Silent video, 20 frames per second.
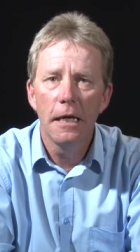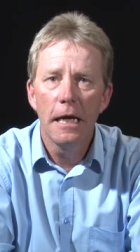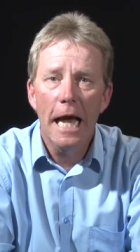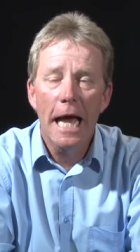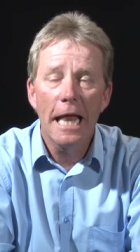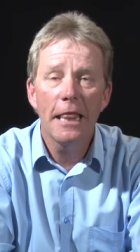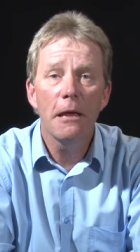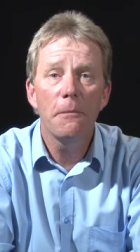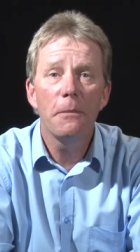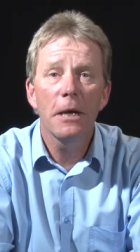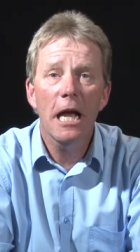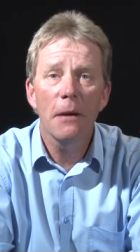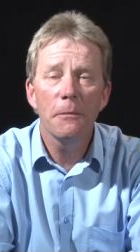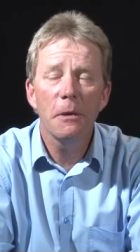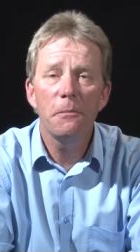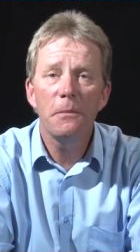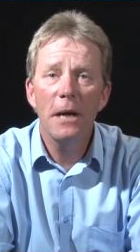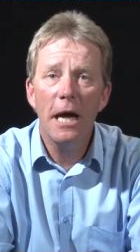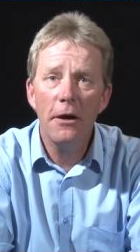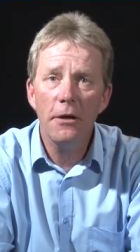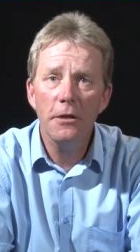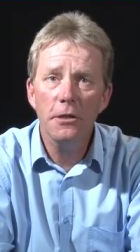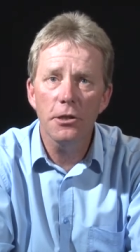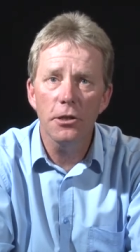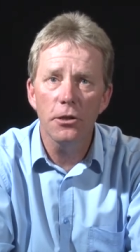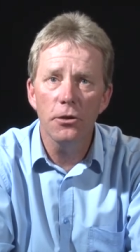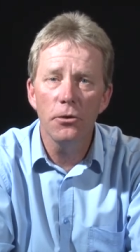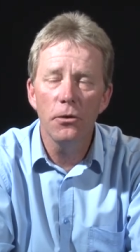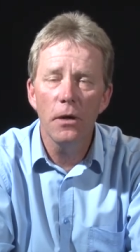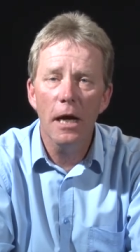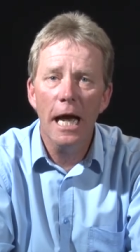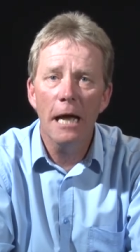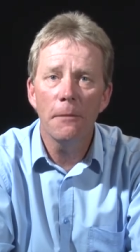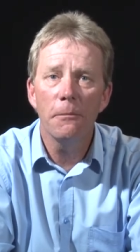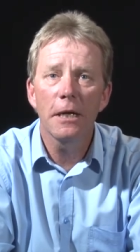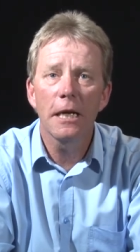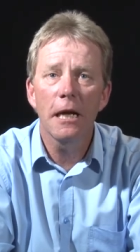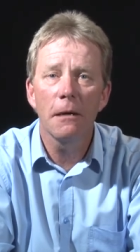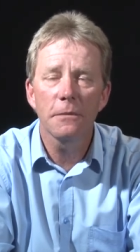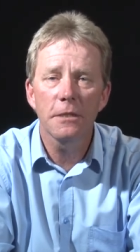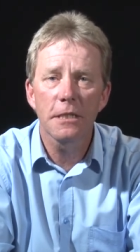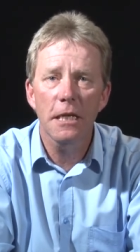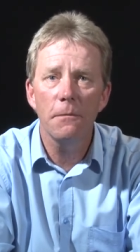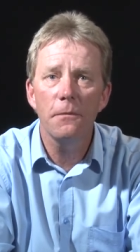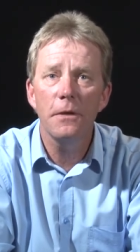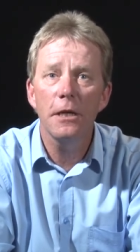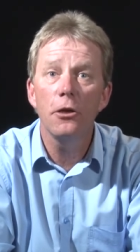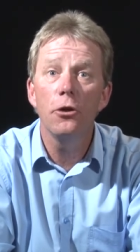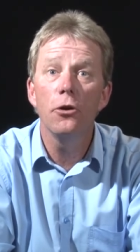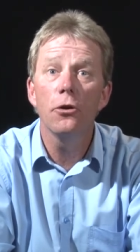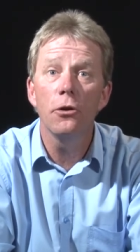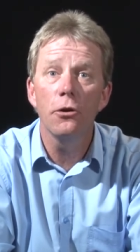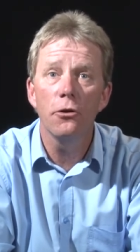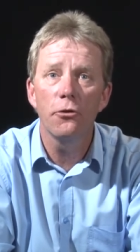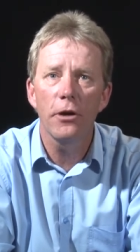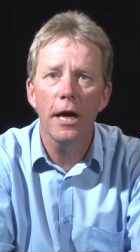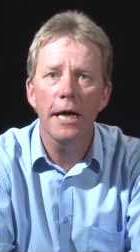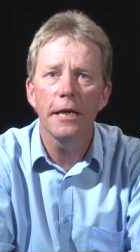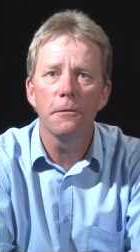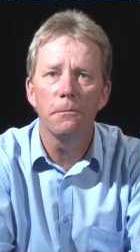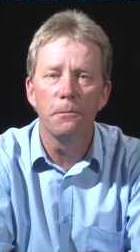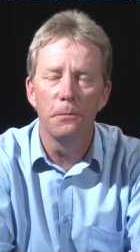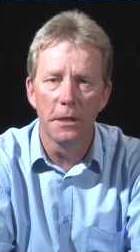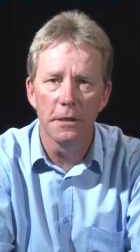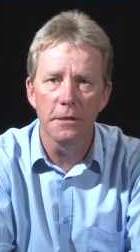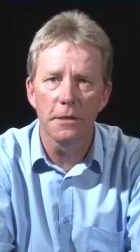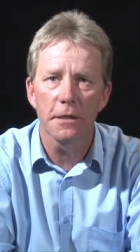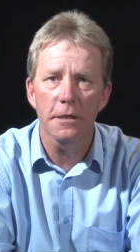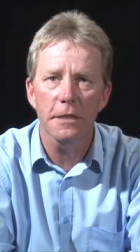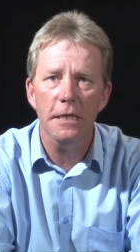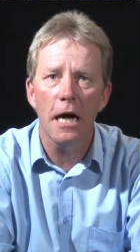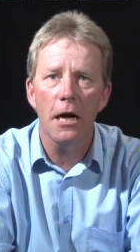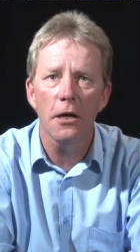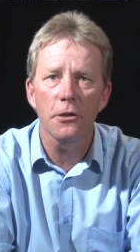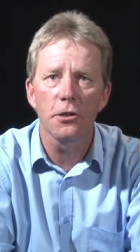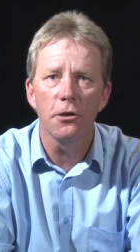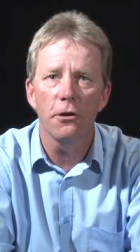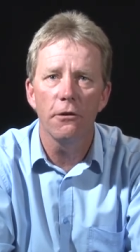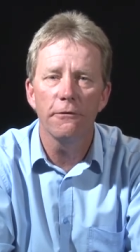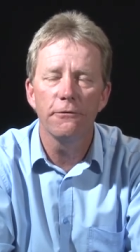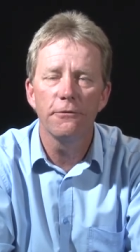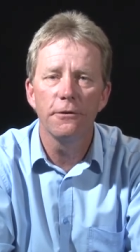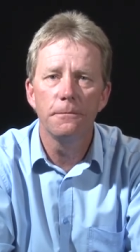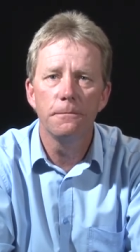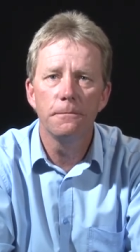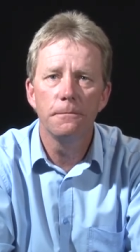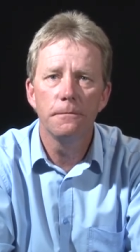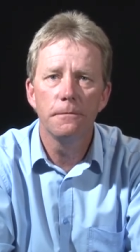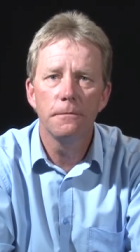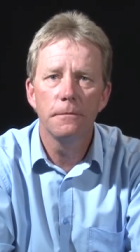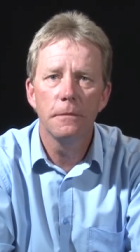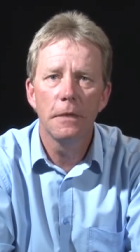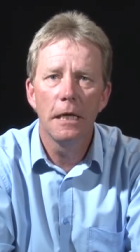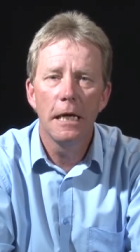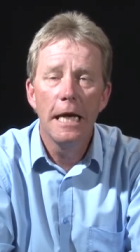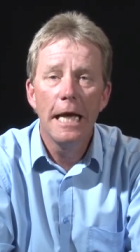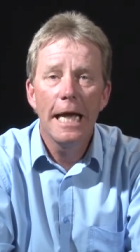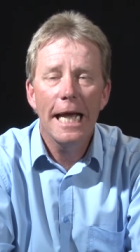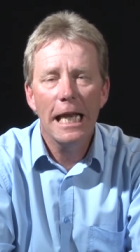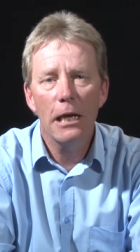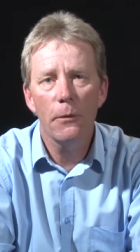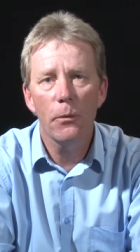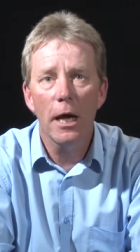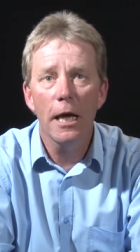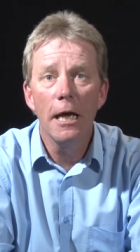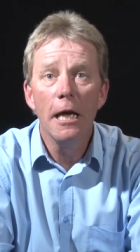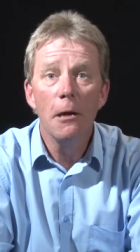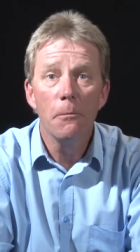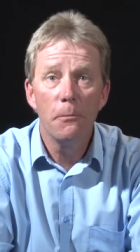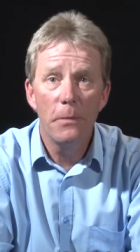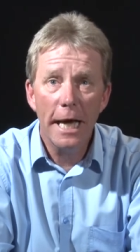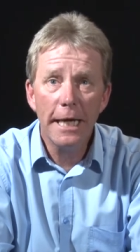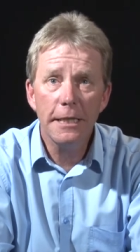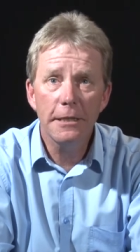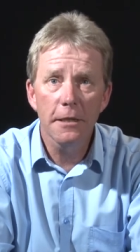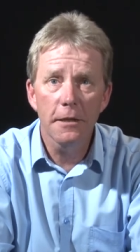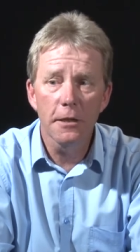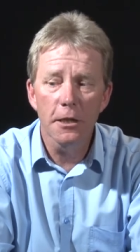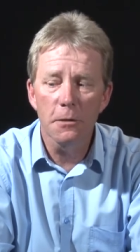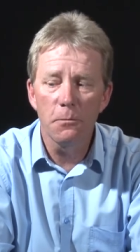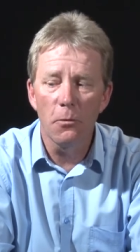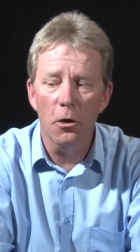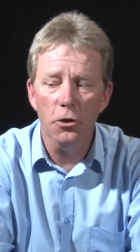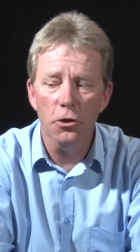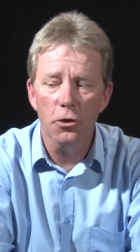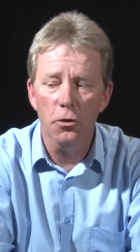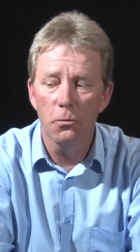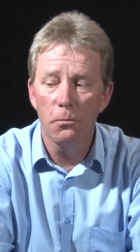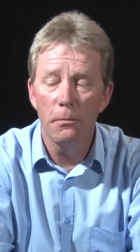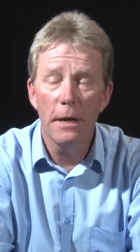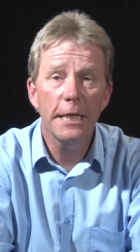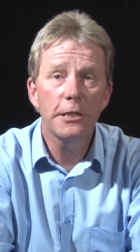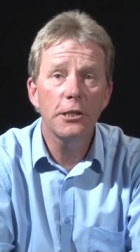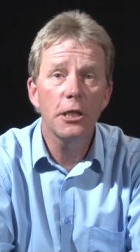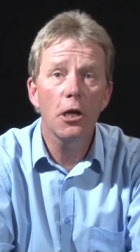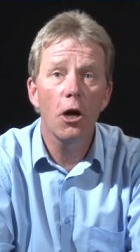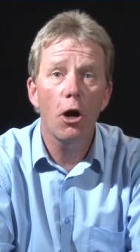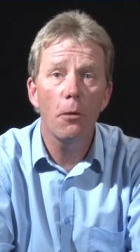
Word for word: and they become apparent to you and become something you can create a business out of. Anyway, back to this module matching